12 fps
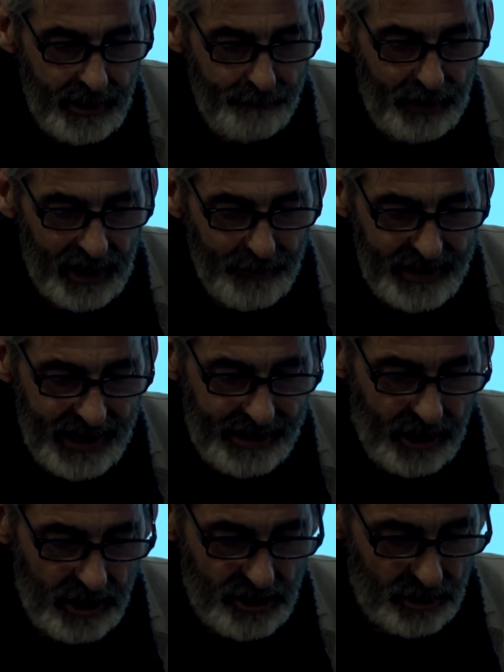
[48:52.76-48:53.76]
Bellamy then
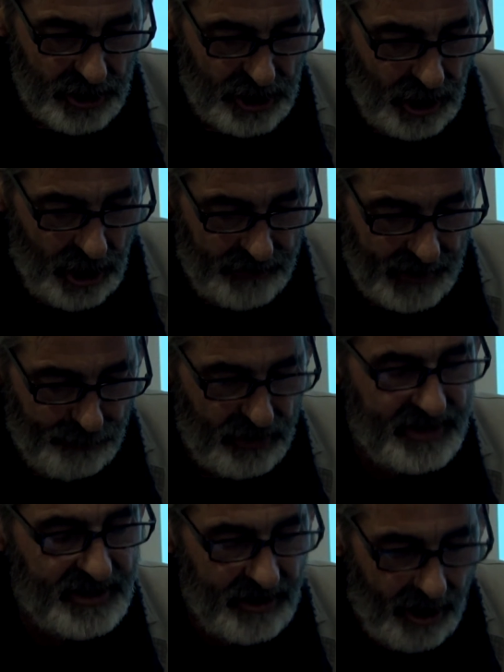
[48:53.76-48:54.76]
goes on to show that
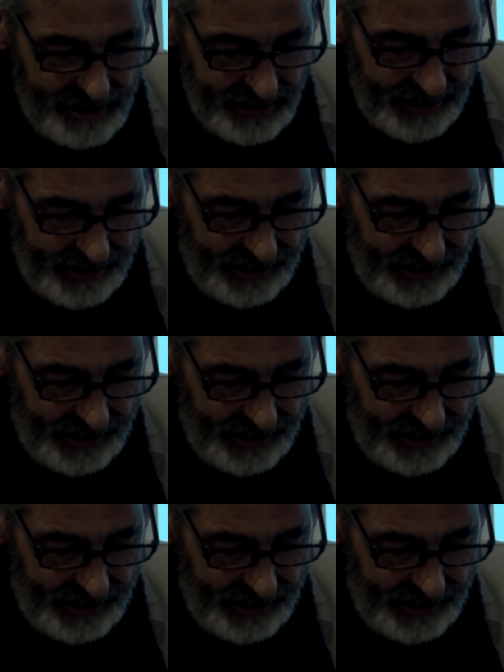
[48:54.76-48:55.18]
precisely